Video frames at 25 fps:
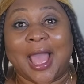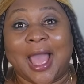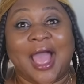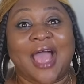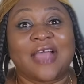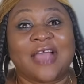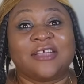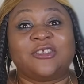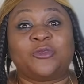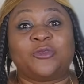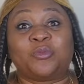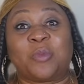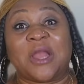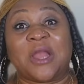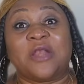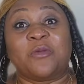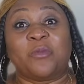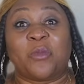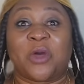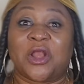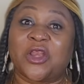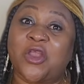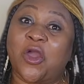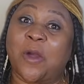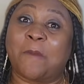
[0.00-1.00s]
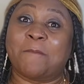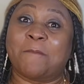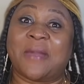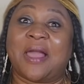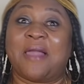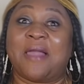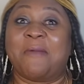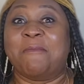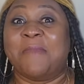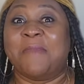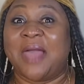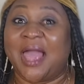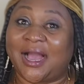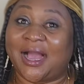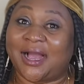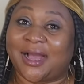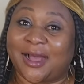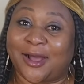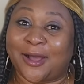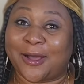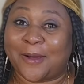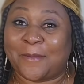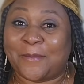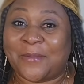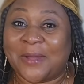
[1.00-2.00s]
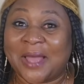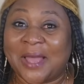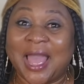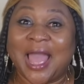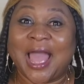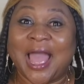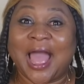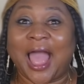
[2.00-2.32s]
I spend money on my makeup.